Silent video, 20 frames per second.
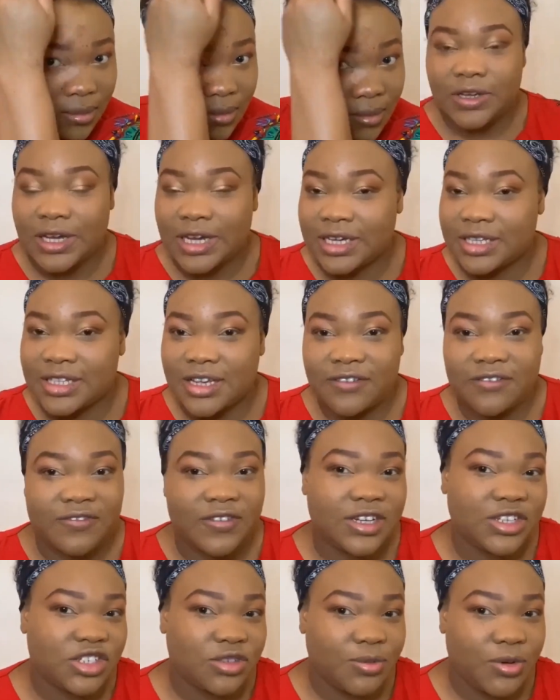Guys, I
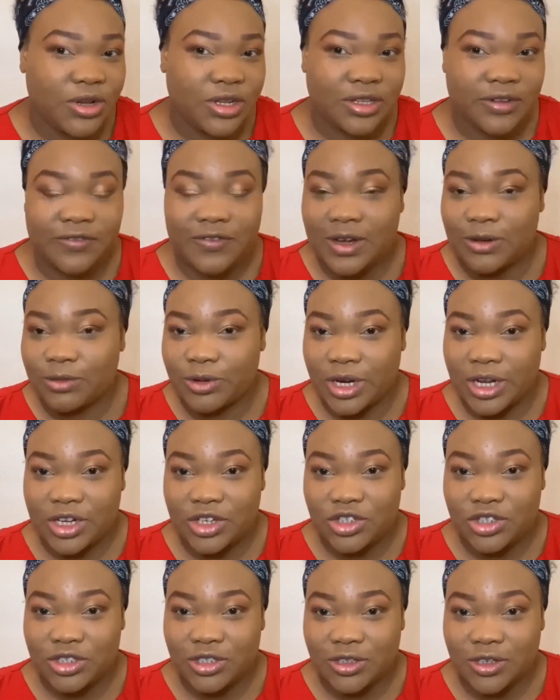finished putting the
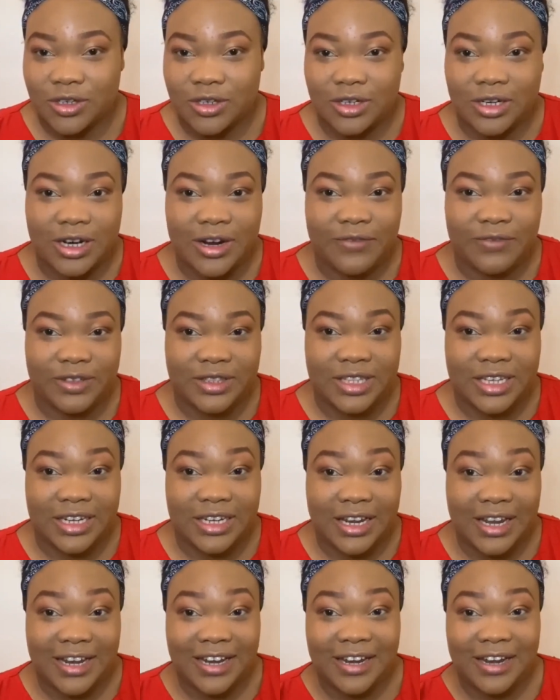foundation on and everything,
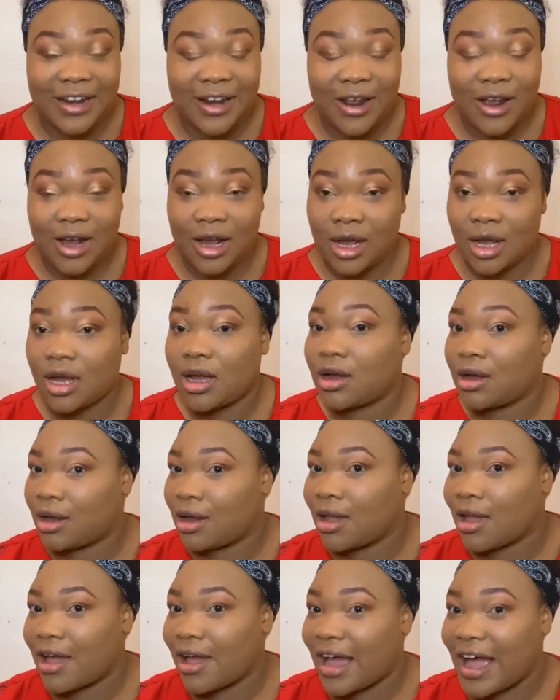and
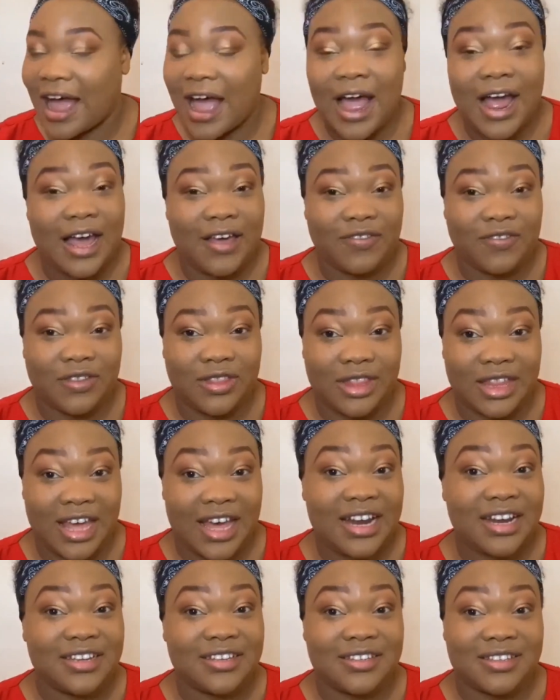
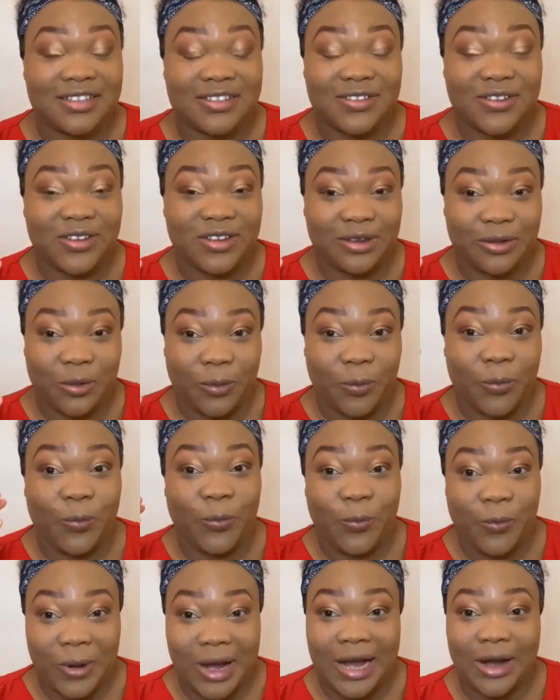that is,
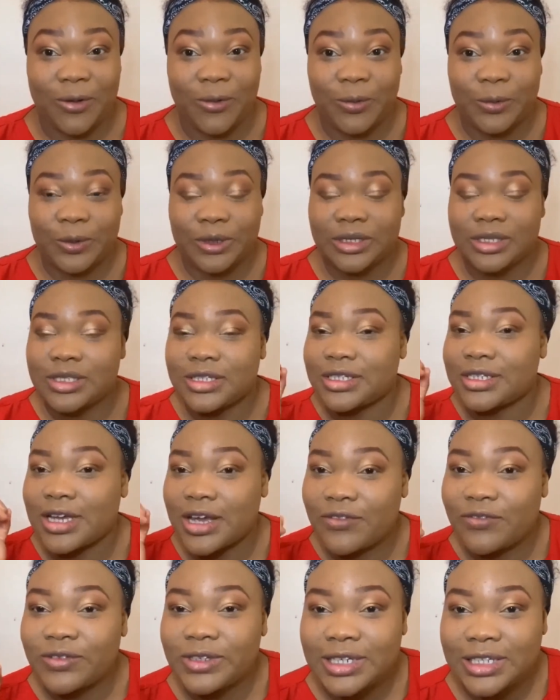wow,
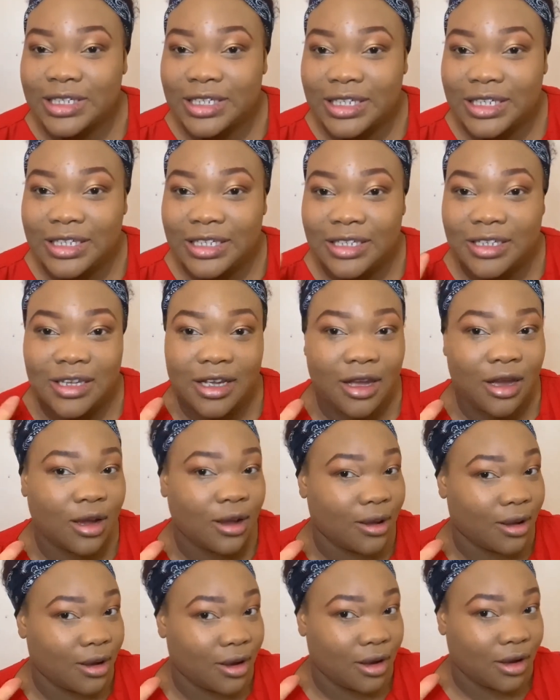definitely
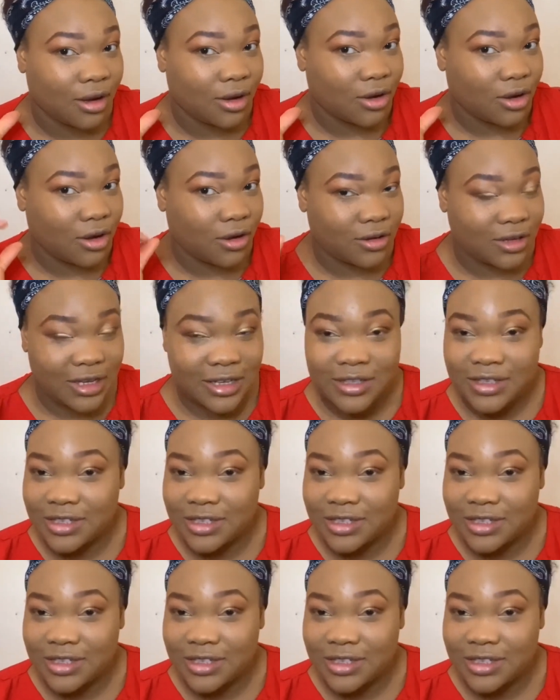is